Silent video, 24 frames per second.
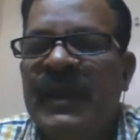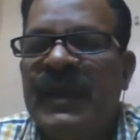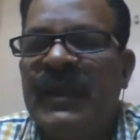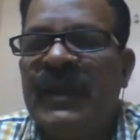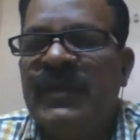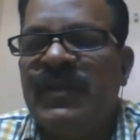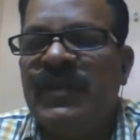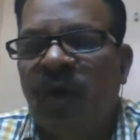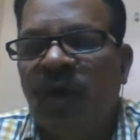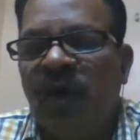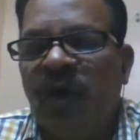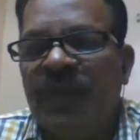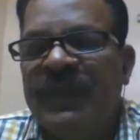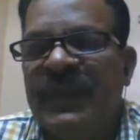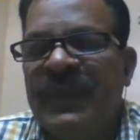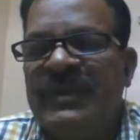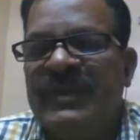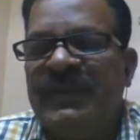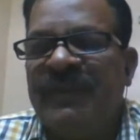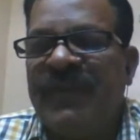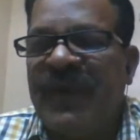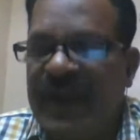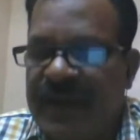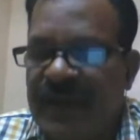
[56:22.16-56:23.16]
job is
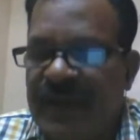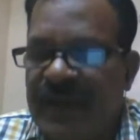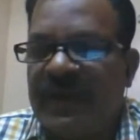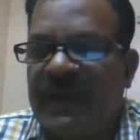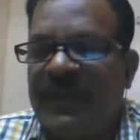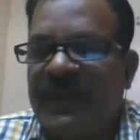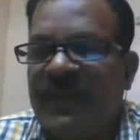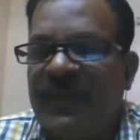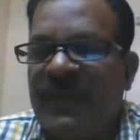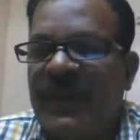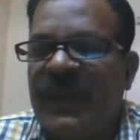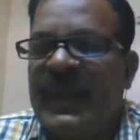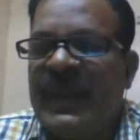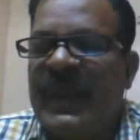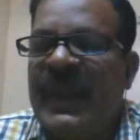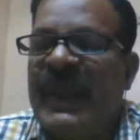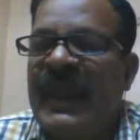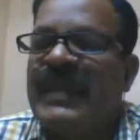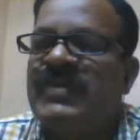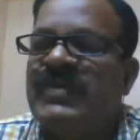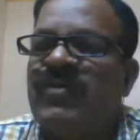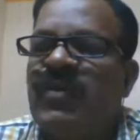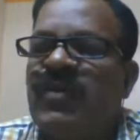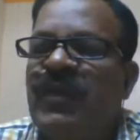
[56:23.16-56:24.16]
better
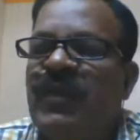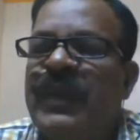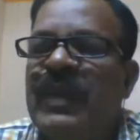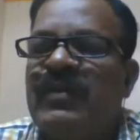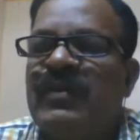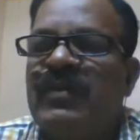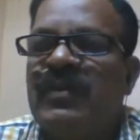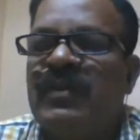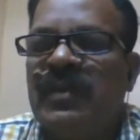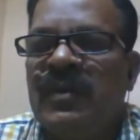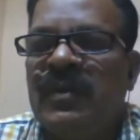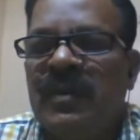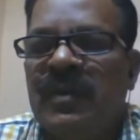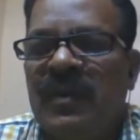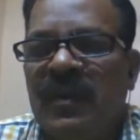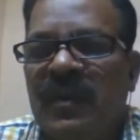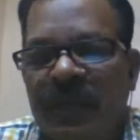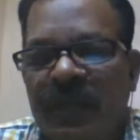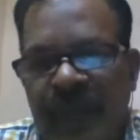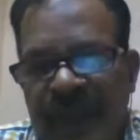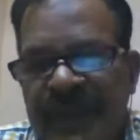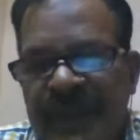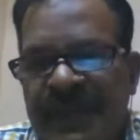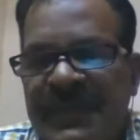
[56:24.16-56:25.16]
as compared to the village.